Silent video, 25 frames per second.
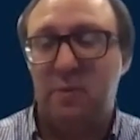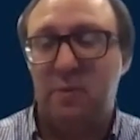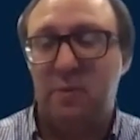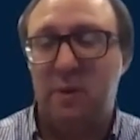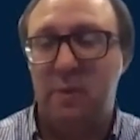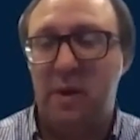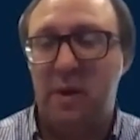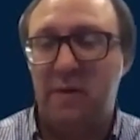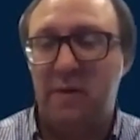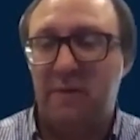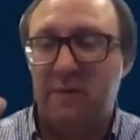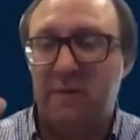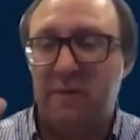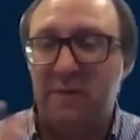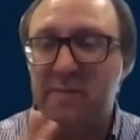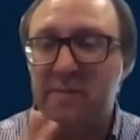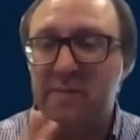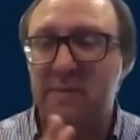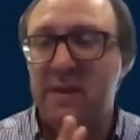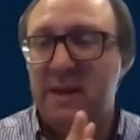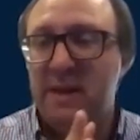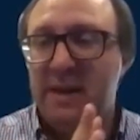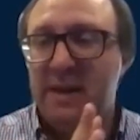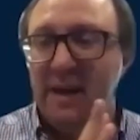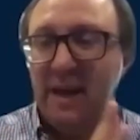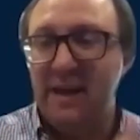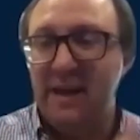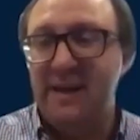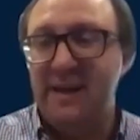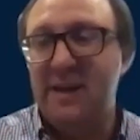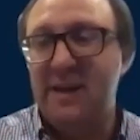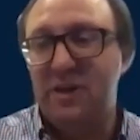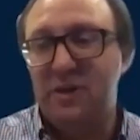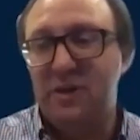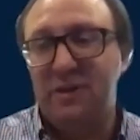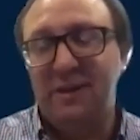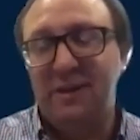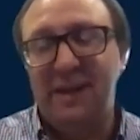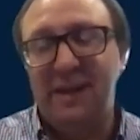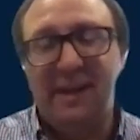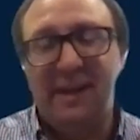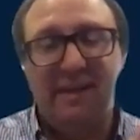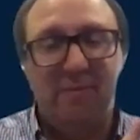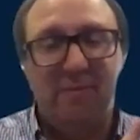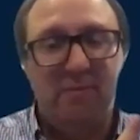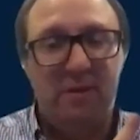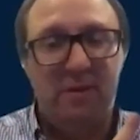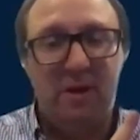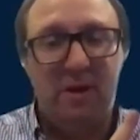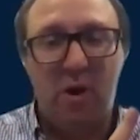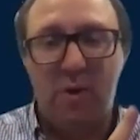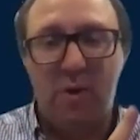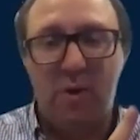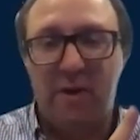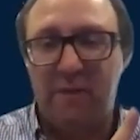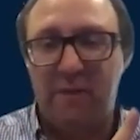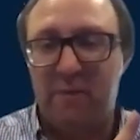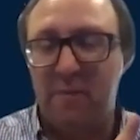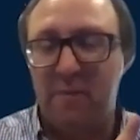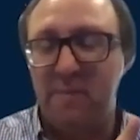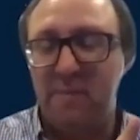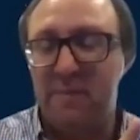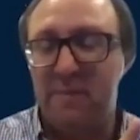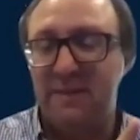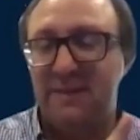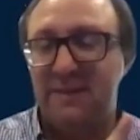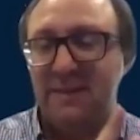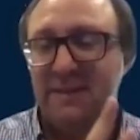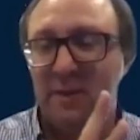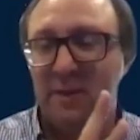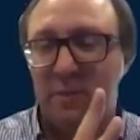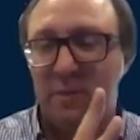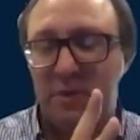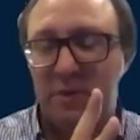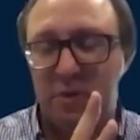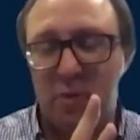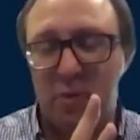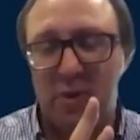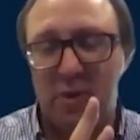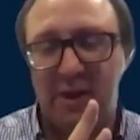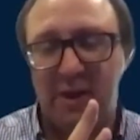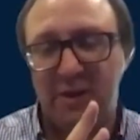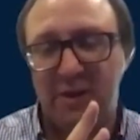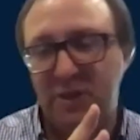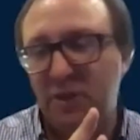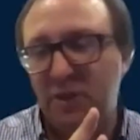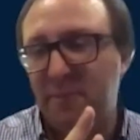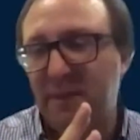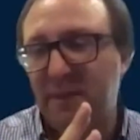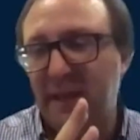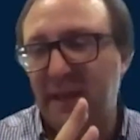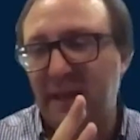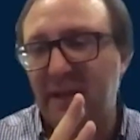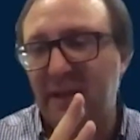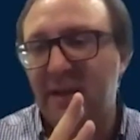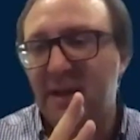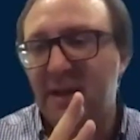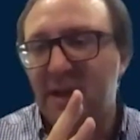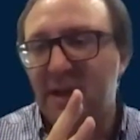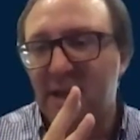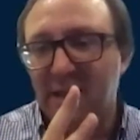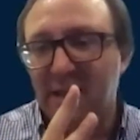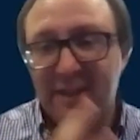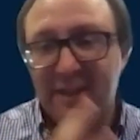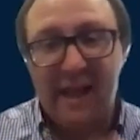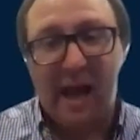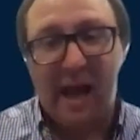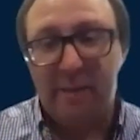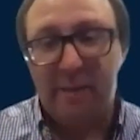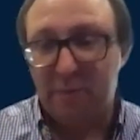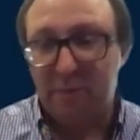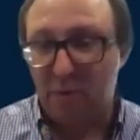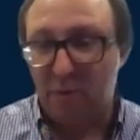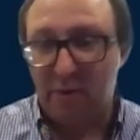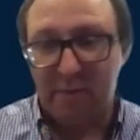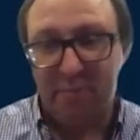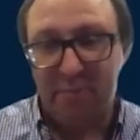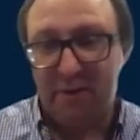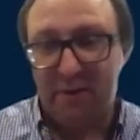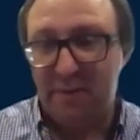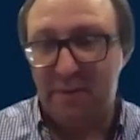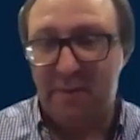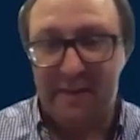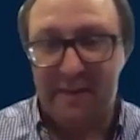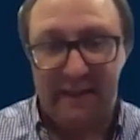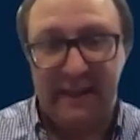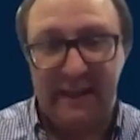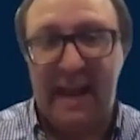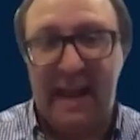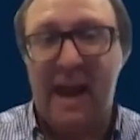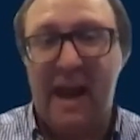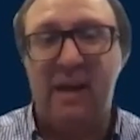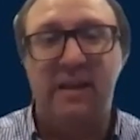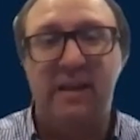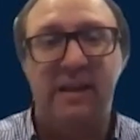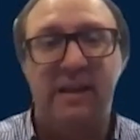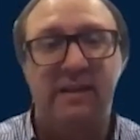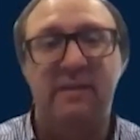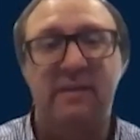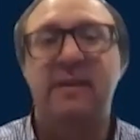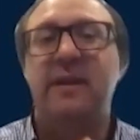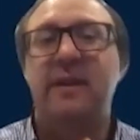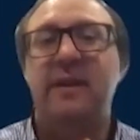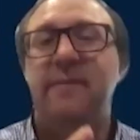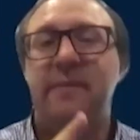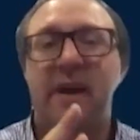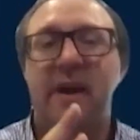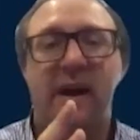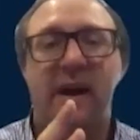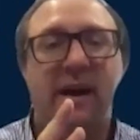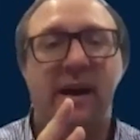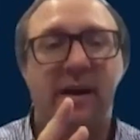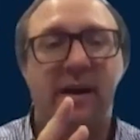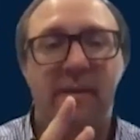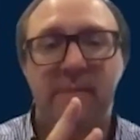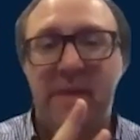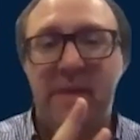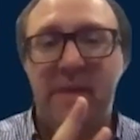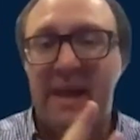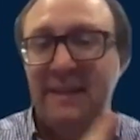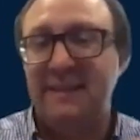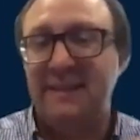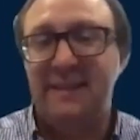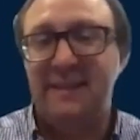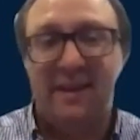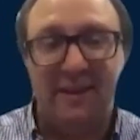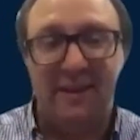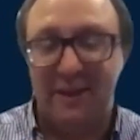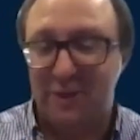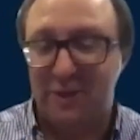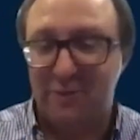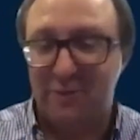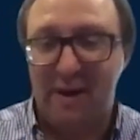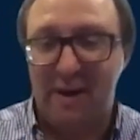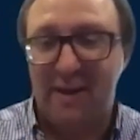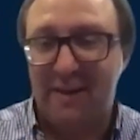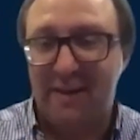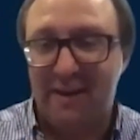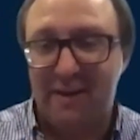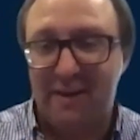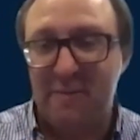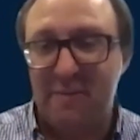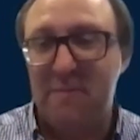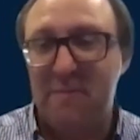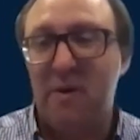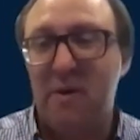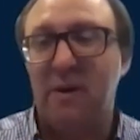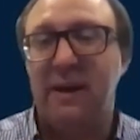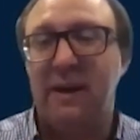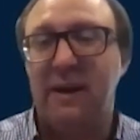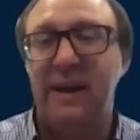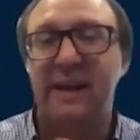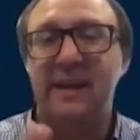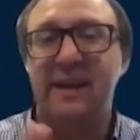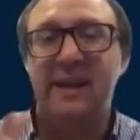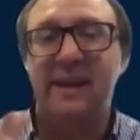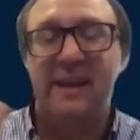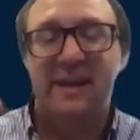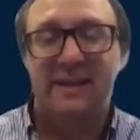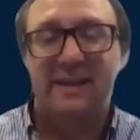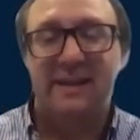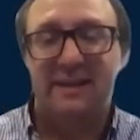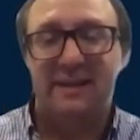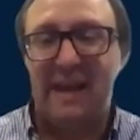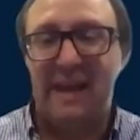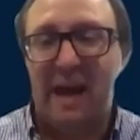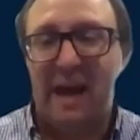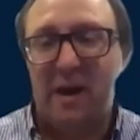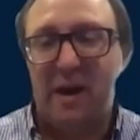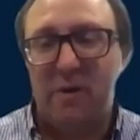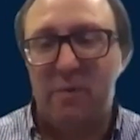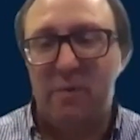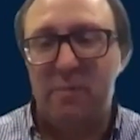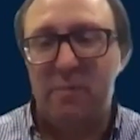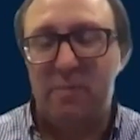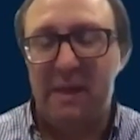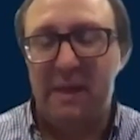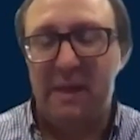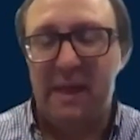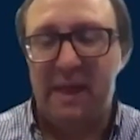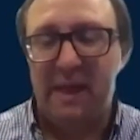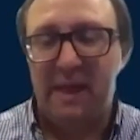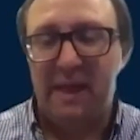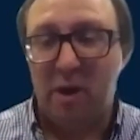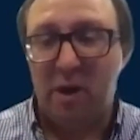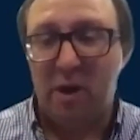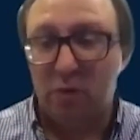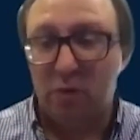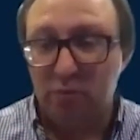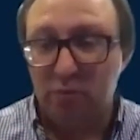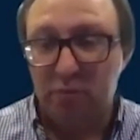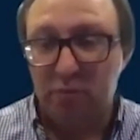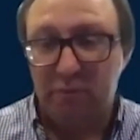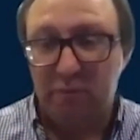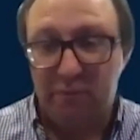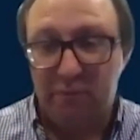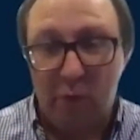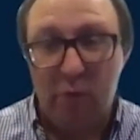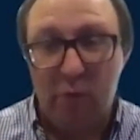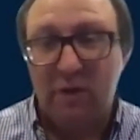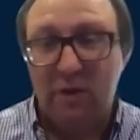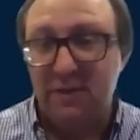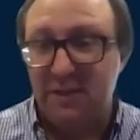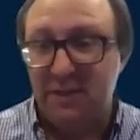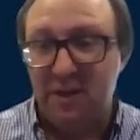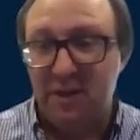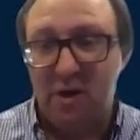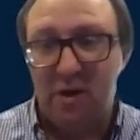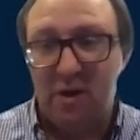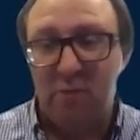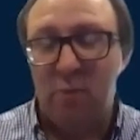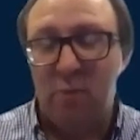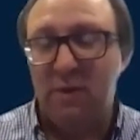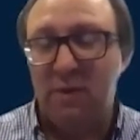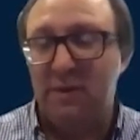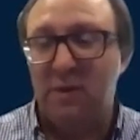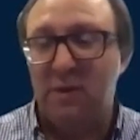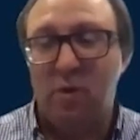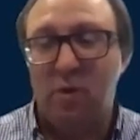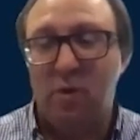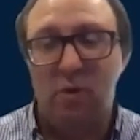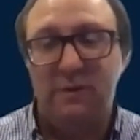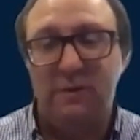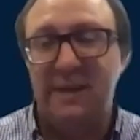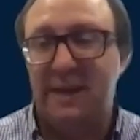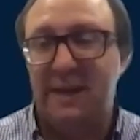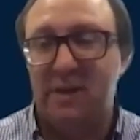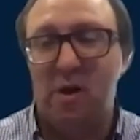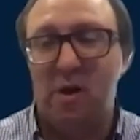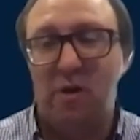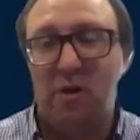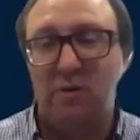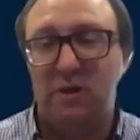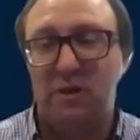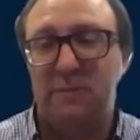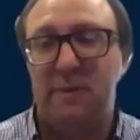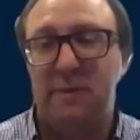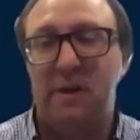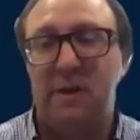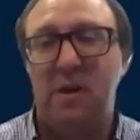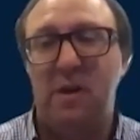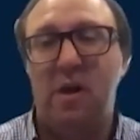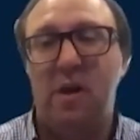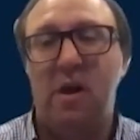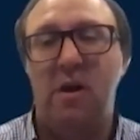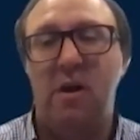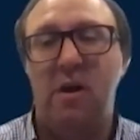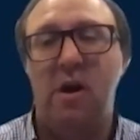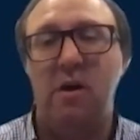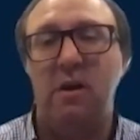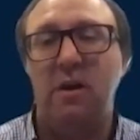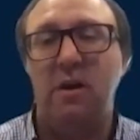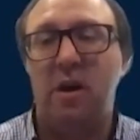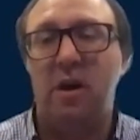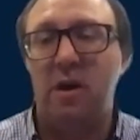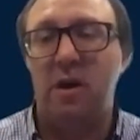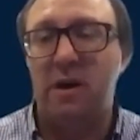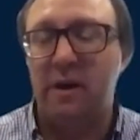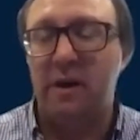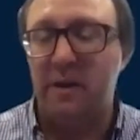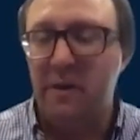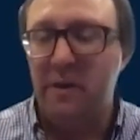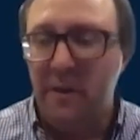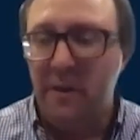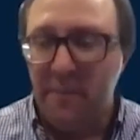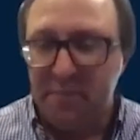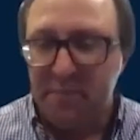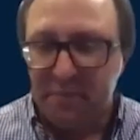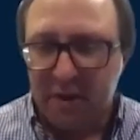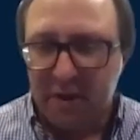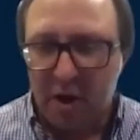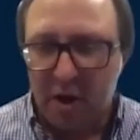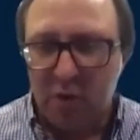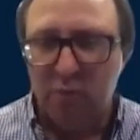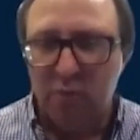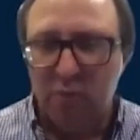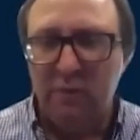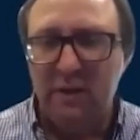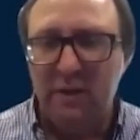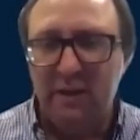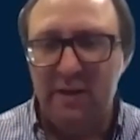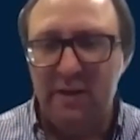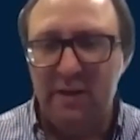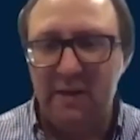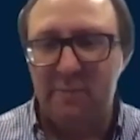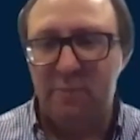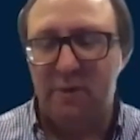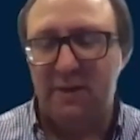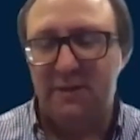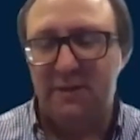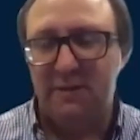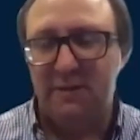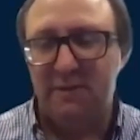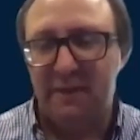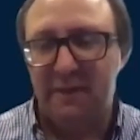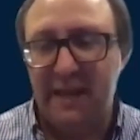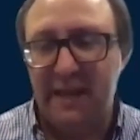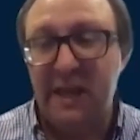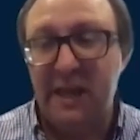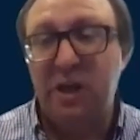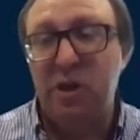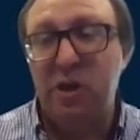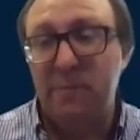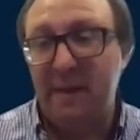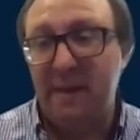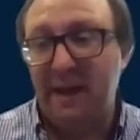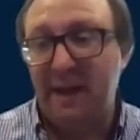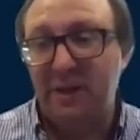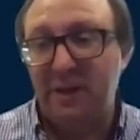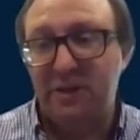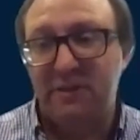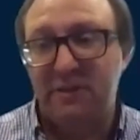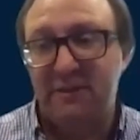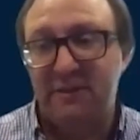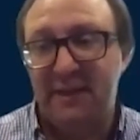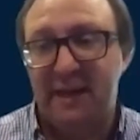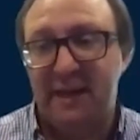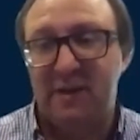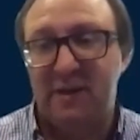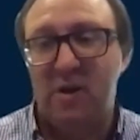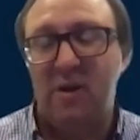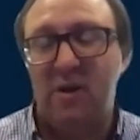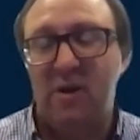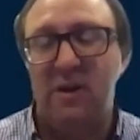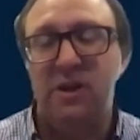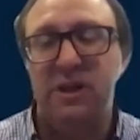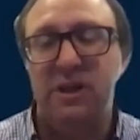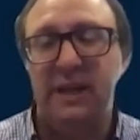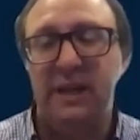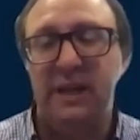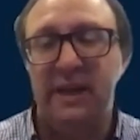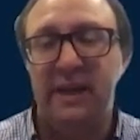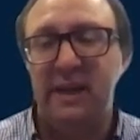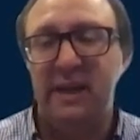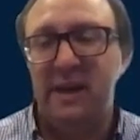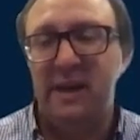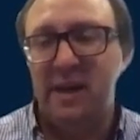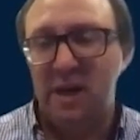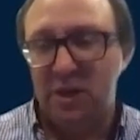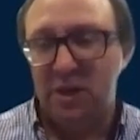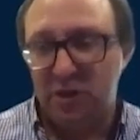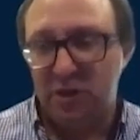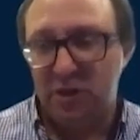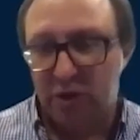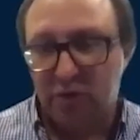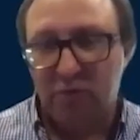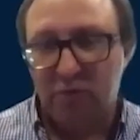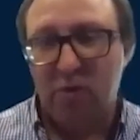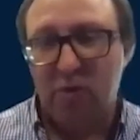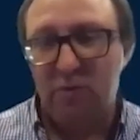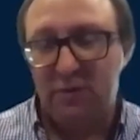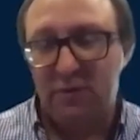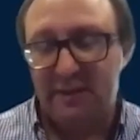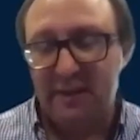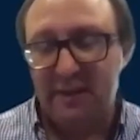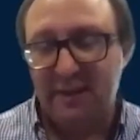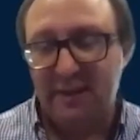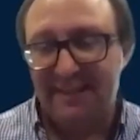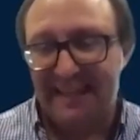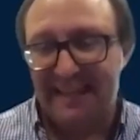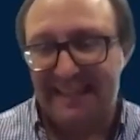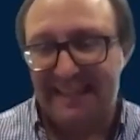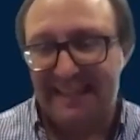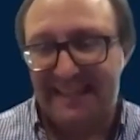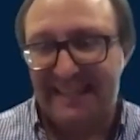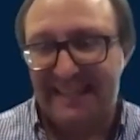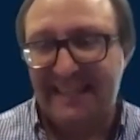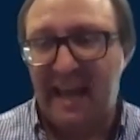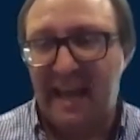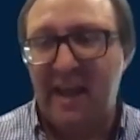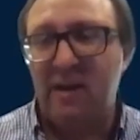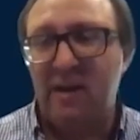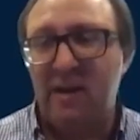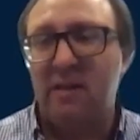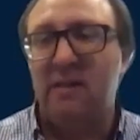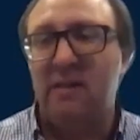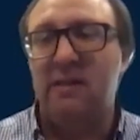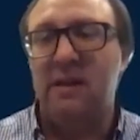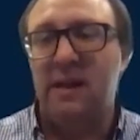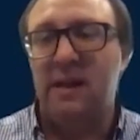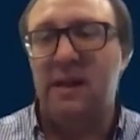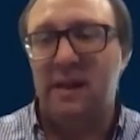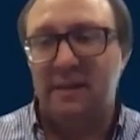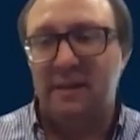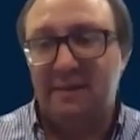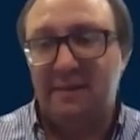We went from initially going from a business that was going to be lab growing blood by the gallon, and selling directly to the market, to now being focusing on what the whole technology has been all along, a really impressive incubation technology to grow cells at scale.